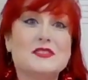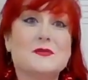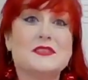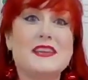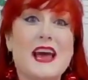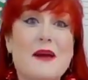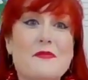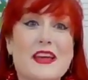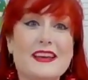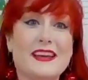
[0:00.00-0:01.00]
So we're
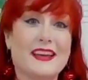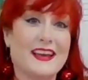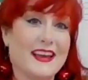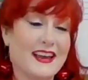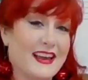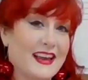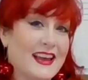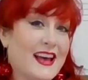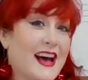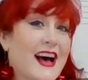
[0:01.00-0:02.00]
tapping
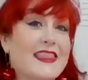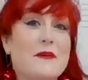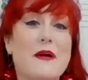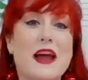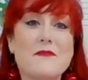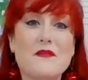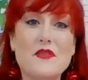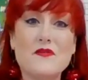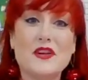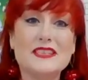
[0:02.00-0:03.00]
the bottom
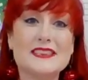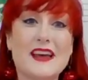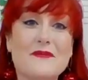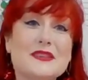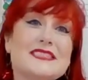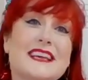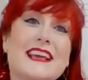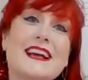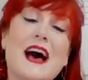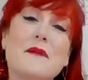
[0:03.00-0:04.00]
of the foot, and we're
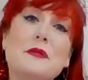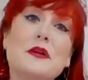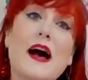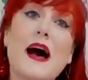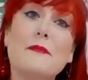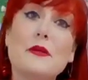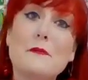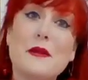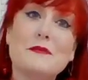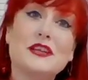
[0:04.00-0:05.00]
singing Cobbler, cobbler,
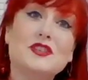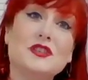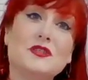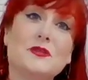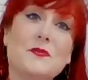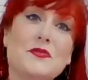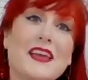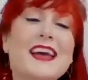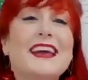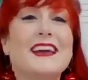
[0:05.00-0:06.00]
mend my shoe.
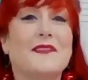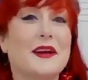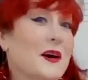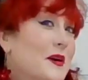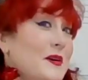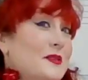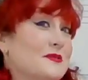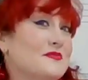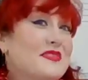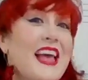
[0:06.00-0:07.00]
Here we
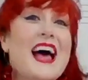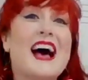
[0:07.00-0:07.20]
go.